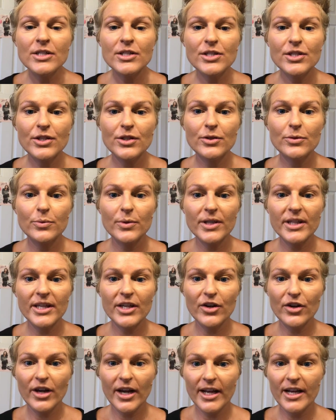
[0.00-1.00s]
to really
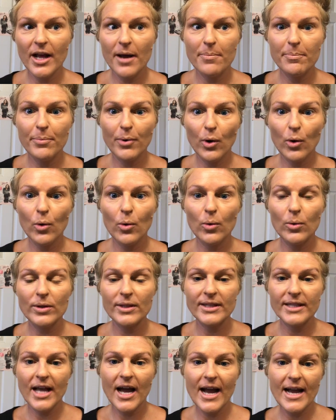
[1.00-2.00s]
create a bold,
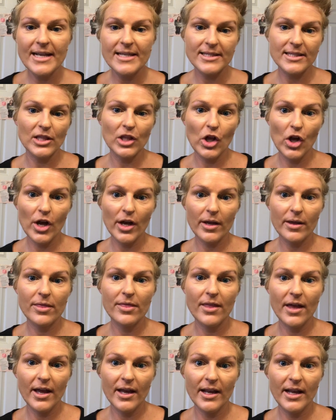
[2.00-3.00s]
nice look
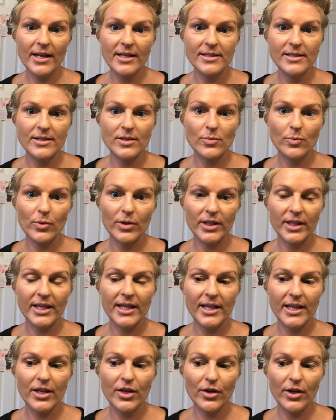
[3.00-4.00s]
that is
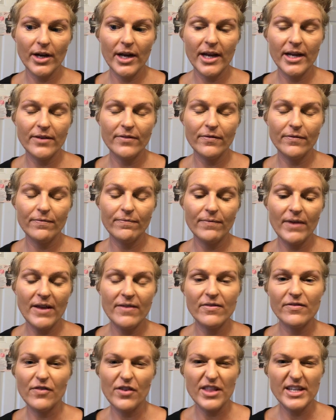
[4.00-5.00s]
really great
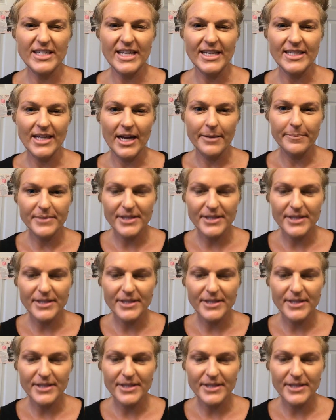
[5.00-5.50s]
even for the daytime.